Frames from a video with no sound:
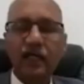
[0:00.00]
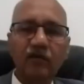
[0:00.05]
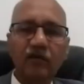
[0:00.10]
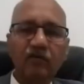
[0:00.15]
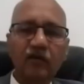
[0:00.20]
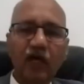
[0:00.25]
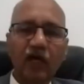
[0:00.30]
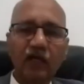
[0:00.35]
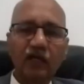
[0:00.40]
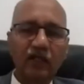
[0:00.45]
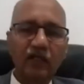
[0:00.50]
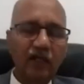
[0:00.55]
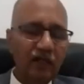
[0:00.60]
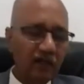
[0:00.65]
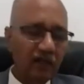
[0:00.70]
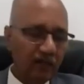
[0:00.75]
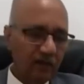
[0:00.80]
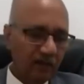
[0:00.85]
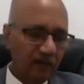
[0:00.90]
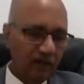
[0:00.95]
served
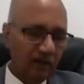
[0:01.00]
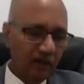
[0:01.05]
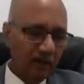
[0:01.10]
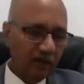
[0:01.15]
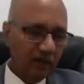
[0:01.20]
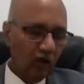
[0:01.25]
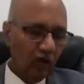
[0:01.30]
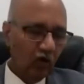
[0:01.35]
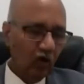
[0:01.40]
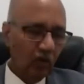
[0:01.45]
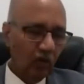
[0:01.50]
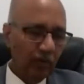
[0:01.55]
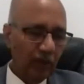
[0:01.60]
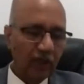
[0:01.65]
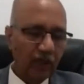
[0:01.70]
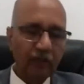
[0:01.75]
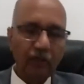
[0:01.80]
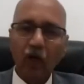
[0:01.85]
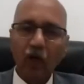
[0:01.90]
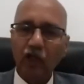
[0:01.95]
earlier the
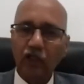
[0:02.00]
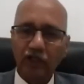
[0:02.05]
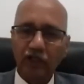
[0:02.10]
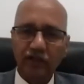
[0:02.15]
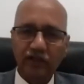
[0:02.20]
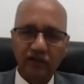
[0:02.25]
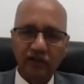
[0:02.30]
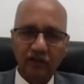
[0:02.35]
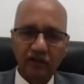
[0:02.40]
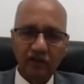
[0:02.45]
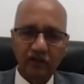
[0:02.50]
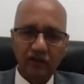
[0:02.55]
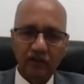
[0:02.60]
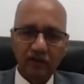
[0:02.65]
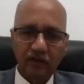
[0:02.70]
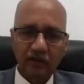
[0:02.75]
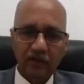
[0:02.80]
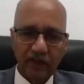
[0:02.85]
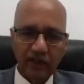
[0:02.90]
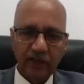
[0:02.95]
government bodies.
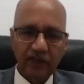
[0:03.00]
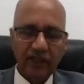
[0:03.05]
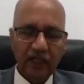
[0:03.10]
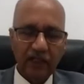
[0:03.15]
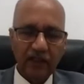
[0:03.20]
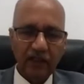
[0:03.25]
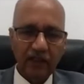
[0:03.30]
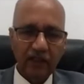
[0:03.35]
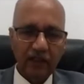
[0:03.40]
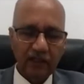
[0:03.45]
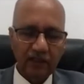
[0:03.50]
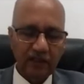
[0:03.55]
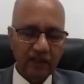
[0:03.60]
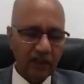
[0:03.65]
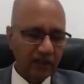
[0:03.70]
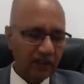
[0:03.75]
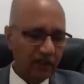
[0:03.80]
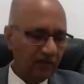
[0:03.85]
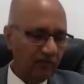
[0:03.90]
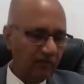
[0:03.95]
He started his
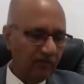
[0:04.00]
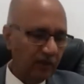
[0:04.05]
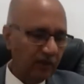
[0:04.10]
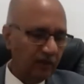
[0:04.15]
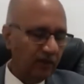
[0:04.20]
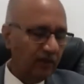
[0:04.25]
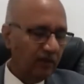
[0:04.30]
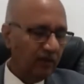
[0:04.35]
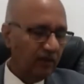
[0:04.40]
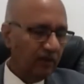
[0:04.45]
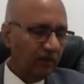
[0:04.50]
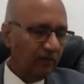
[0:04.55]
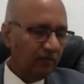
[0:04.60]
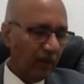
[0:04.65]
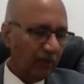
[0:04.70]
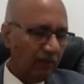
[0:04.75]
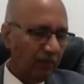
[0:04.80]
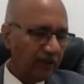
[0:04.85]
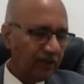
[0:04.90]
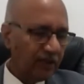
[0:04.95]
career with
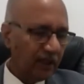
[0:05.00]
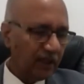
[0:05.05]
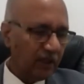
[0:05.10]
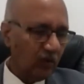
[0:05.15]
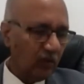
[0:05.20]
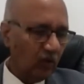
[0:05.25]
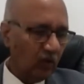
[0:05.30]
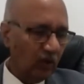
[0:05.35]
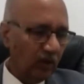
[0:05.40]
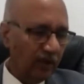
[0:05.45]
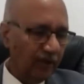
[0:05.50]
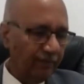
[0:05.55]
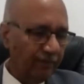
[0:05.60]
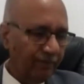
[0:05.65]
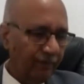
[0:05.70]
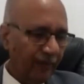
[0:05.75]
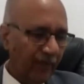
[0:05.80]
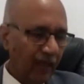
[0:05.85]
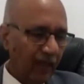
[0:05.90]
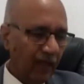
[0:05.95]
public sector only.
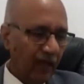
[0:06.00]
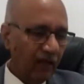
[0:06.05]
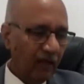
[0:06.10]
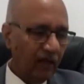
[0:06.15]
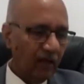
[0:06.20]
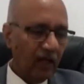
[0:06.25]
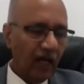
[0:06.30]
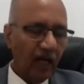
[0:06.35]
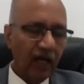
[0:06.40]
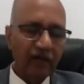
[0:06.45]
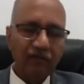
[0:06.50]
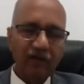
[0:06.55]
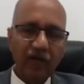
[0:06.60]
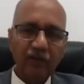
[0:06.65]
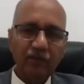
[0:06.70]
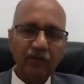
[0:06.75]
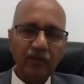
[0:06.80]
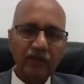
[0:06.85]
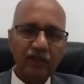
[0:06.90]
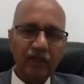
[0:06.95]
I have
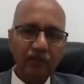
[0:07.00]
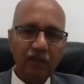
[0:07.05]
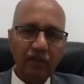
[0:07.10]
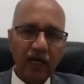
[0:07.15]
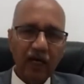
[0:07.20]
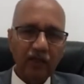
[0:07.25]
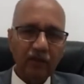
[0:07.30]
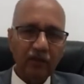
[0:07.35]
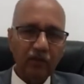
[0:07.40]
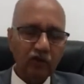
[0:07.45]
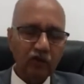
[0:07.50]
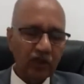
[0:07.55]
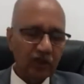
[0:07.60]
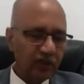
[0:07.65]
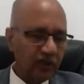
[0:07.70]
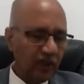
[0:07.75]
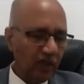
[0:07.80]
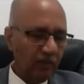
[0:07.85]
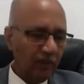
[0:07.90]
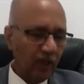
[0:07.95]
got Mr. Bharat Bhushan
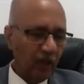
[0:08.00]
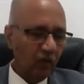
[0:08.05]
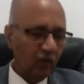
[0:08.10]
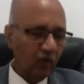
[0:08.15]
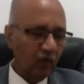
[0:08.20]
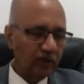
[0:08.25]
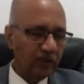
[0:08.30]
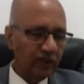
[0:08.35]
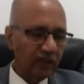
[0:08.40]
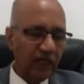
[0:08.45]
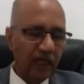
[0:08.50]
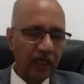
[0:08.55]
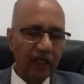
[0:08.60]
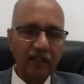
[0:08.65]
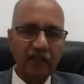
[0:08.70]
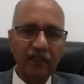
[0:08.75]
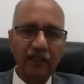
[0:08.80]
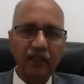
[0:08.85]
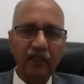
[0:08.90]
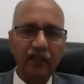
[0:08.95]
Sharma, who is a
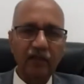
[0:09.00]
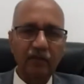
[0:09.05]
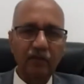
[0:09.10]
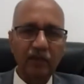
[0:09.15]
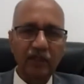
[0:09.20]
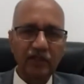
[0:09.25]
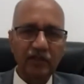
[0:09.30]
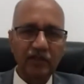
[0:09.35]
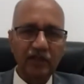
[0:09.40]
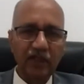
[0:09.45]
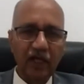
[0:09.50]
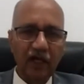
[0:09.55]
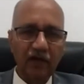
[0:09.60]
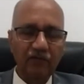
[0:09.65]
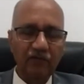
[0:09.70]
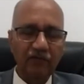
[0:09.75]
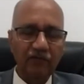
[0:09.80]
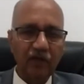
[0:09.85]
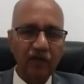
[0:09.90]
director in Ministry of